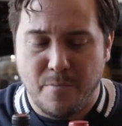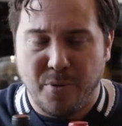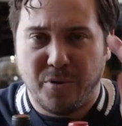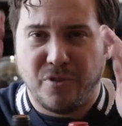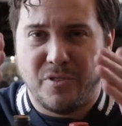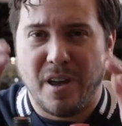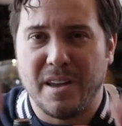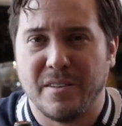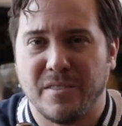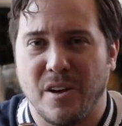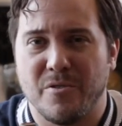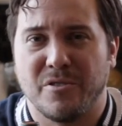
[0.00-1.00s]

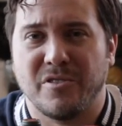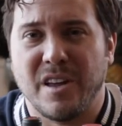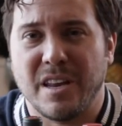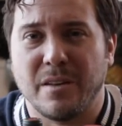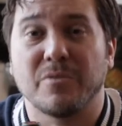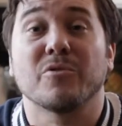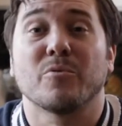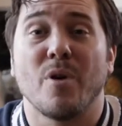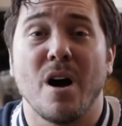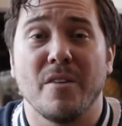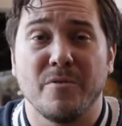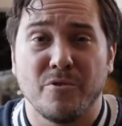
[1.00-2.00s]
precise understanding of
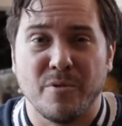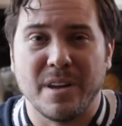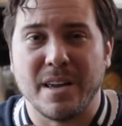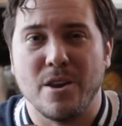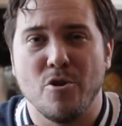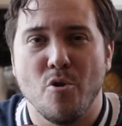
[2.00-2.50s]
Syrah if you drink